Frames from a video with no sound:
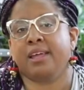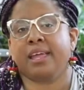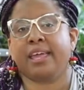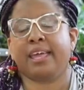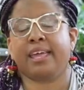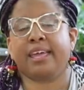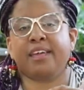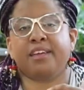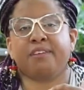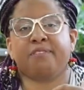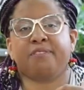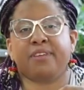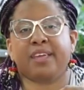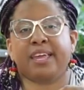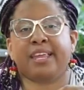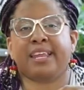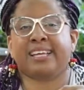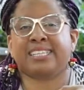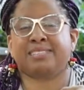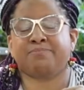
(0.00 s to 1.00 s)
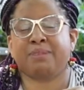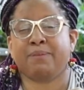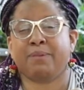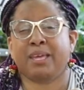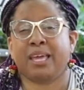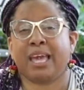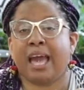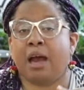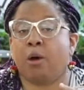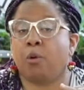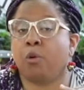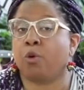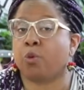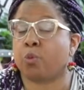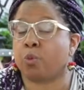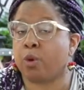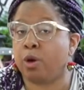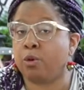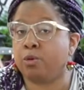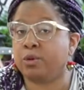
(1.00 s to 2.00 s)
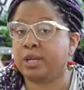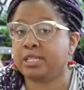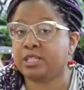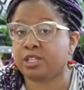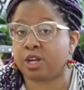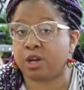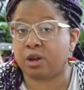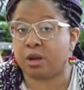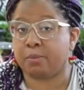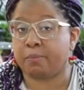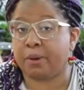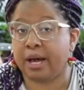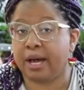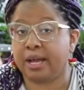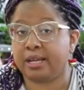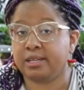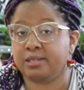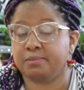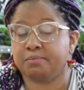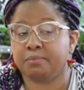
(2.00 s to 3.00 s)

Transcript: If it has maybe outgrown its current pot,